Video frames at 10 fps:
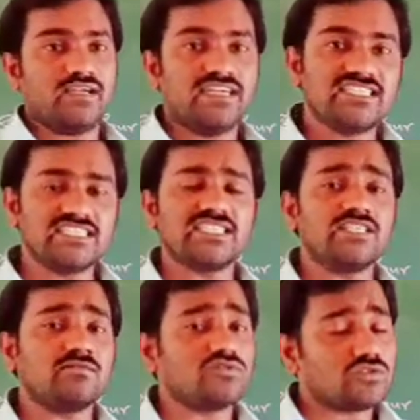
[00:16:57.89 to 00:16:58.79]
Digits in
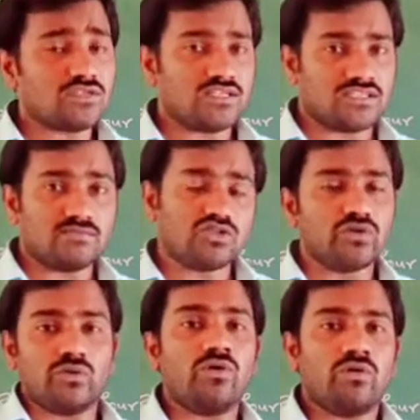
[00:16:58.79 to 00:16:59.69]
the since
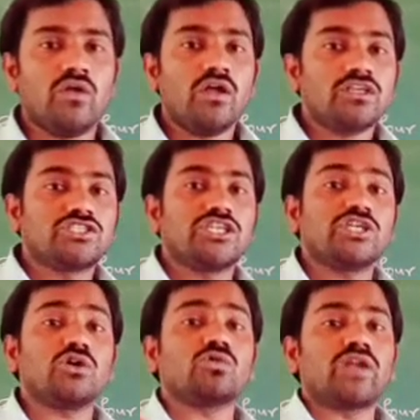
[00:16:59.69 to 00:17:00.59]

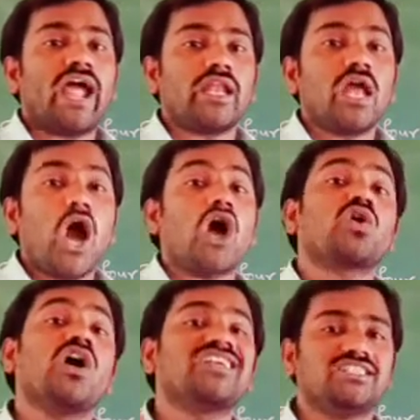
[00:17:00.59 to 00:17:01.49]
0 to 9 are
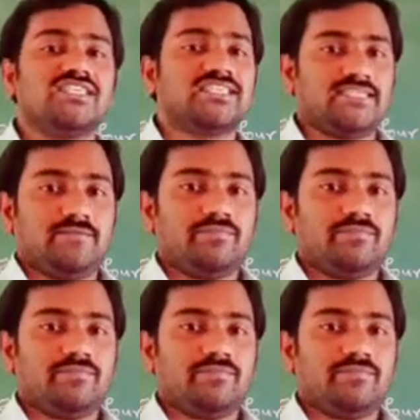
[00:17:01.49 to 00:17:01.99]
called digits.